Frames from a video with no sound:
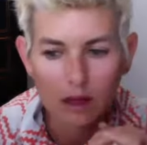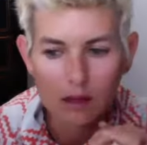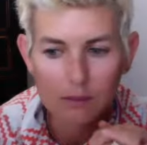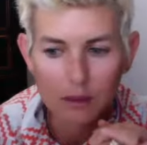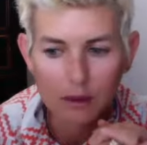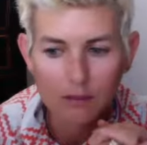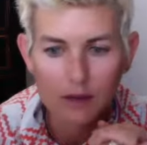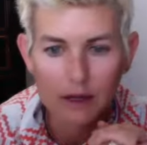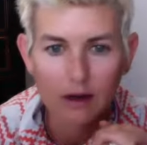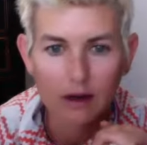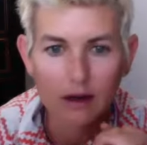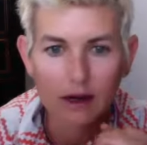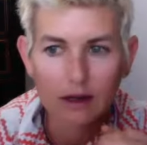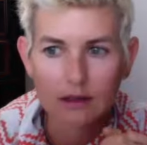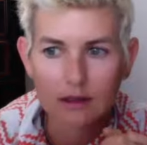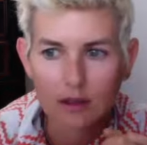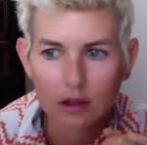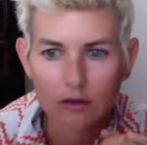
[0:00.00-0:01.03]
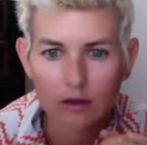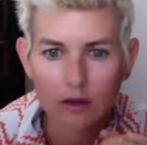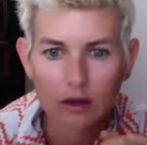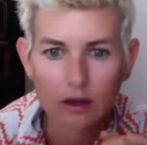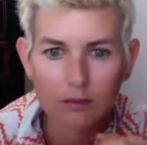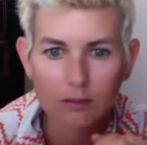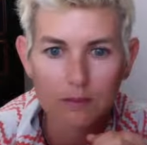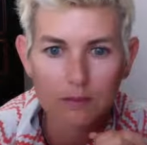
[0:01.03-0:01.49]
Premier, and
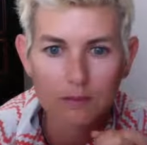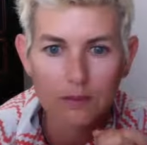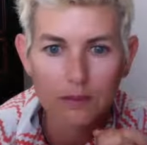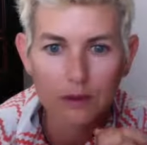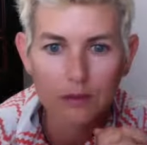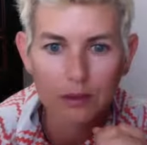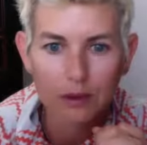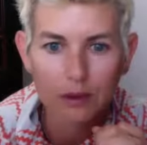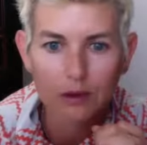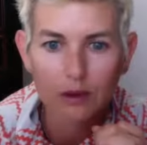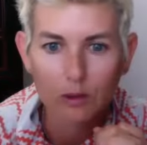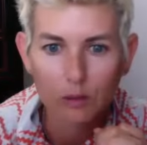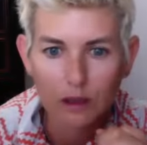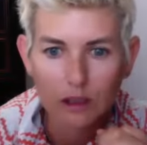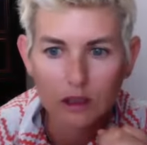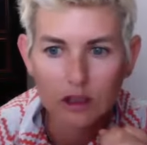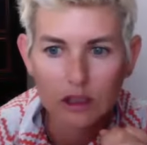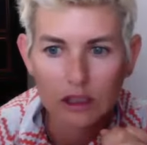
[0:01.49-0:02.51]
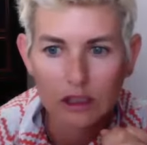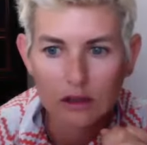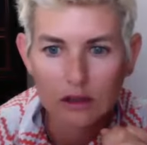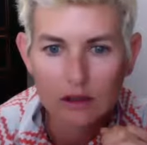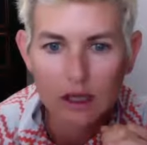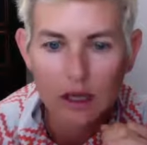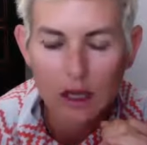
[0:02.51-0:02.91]
Silver Builder worksheets